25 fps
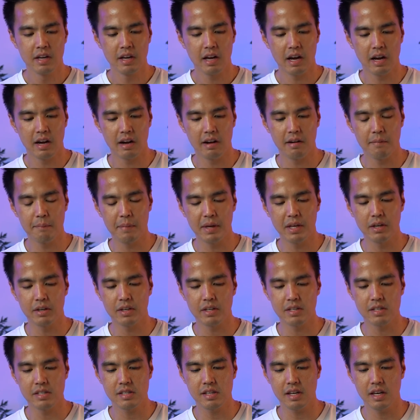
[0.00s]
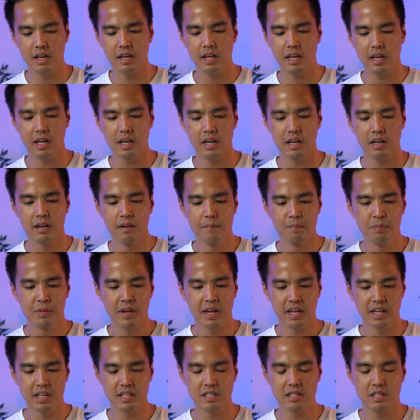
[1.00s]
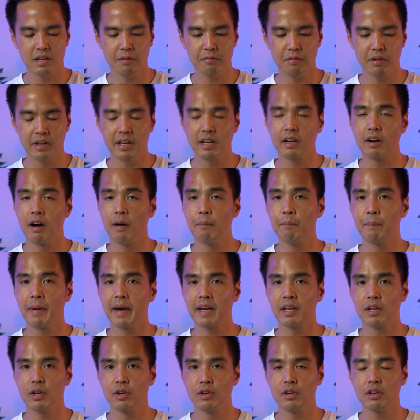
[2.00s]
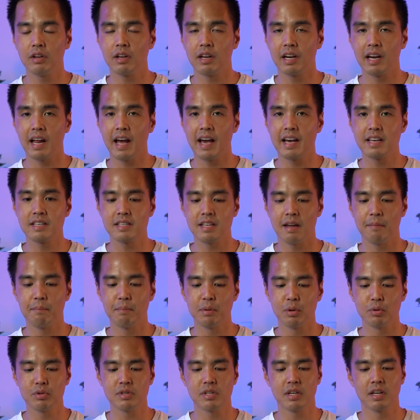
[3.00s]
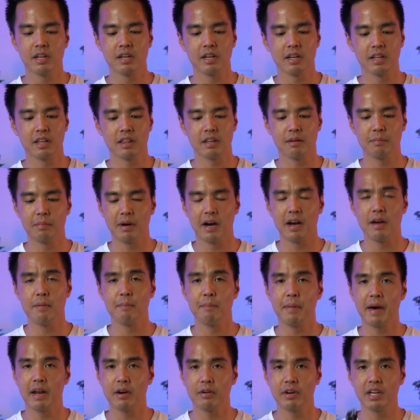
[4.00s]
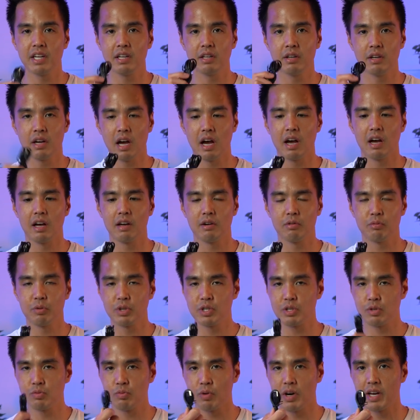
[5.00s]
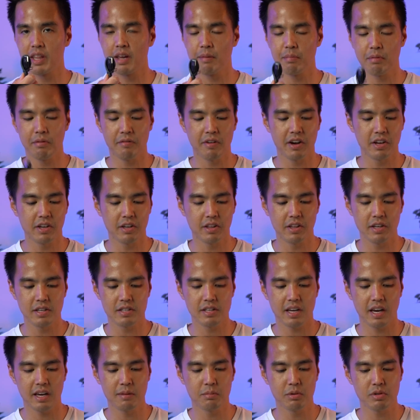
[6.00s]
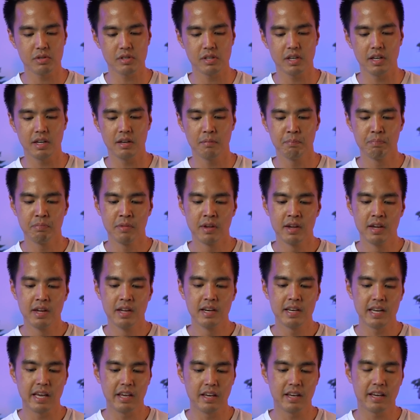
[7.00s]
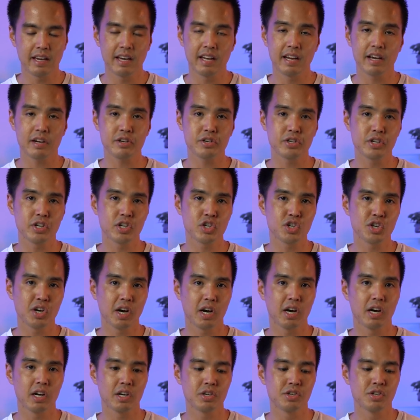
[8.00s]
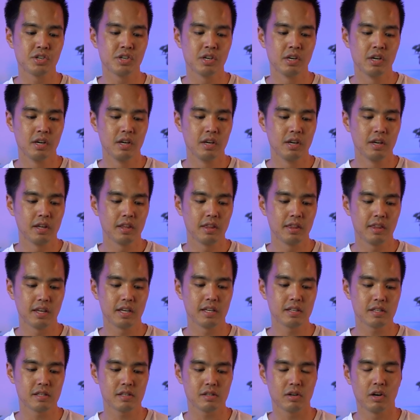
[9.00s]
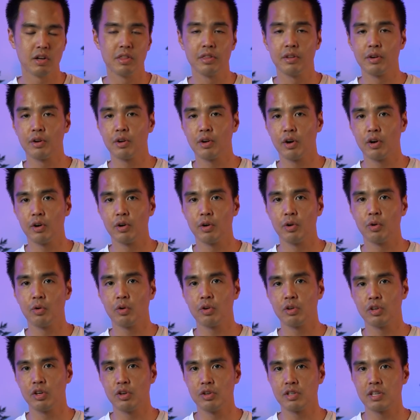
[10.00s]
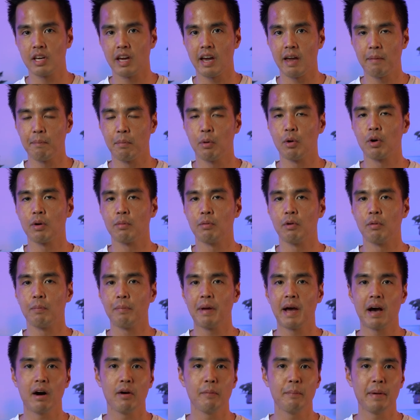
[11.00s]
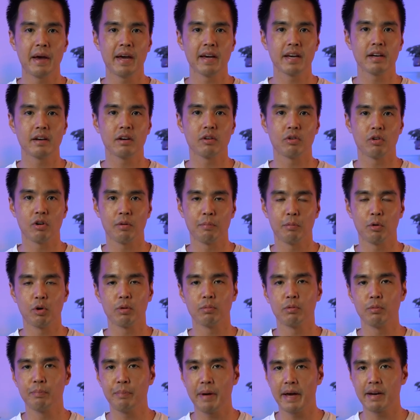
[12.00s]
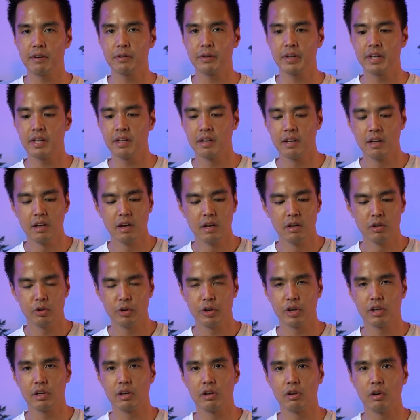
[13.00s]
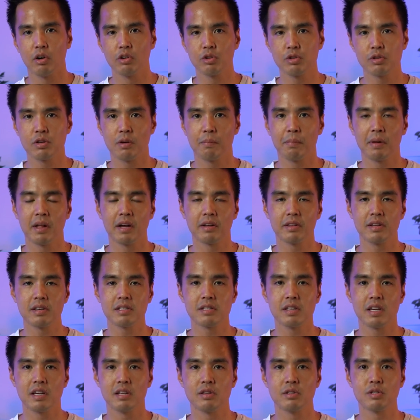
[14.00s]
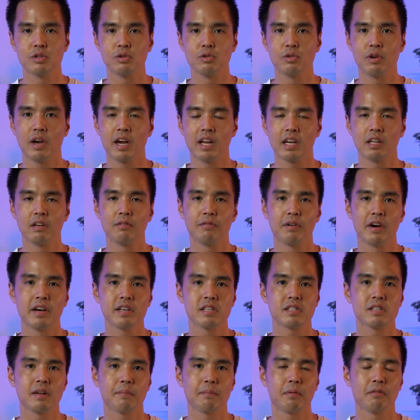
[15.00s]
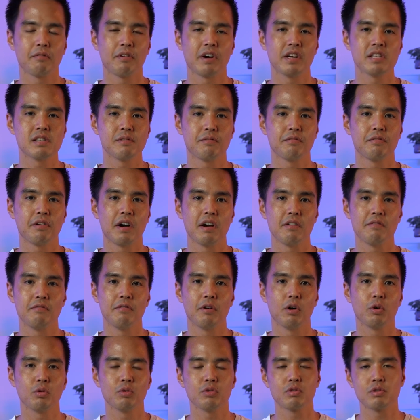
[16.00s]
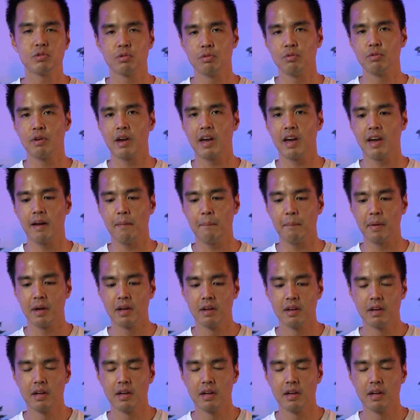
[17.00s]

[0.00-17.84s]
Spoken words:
But you can see here, it is definitely a compact unit, and it has that built-in lithium-ion battery, which is why they provide you these cables here. Now you can actually charge this on the go using a portable power bank or a portable battery, or you can also plug this into any device that provides a 5-volt 2-amp